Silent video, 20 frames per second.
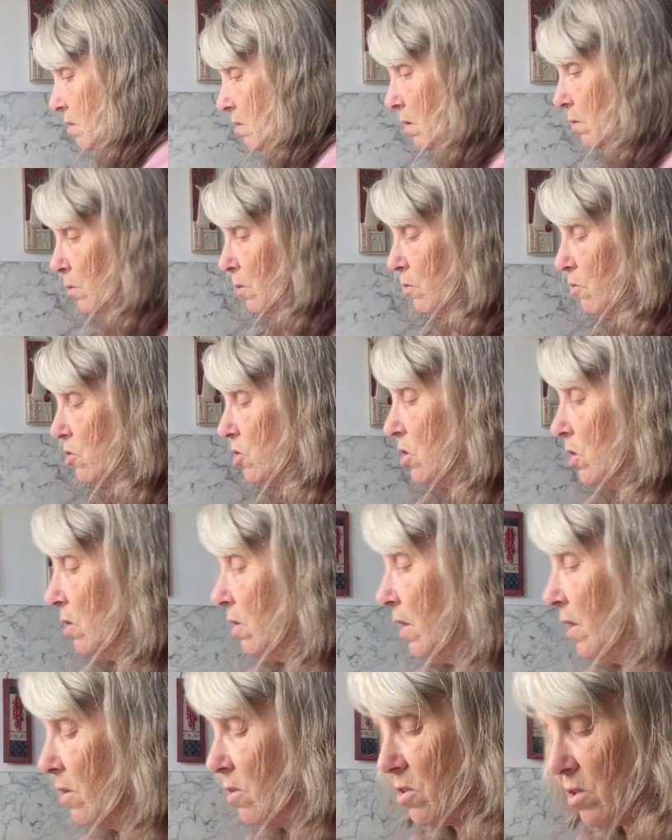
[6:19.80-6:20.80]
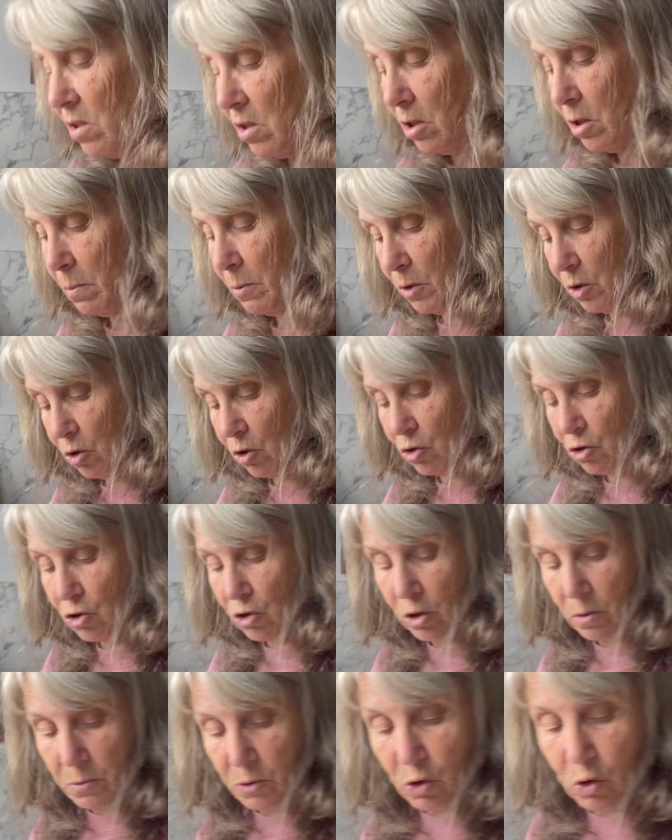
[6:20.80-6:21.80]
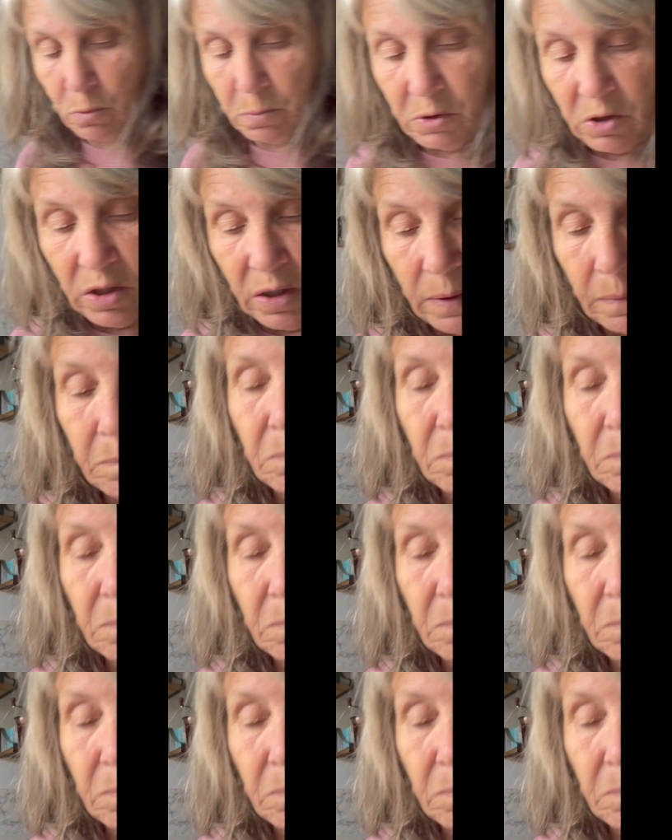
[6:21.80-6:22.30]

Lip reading: want to see the wax, I need to put an oxygen absorber in it.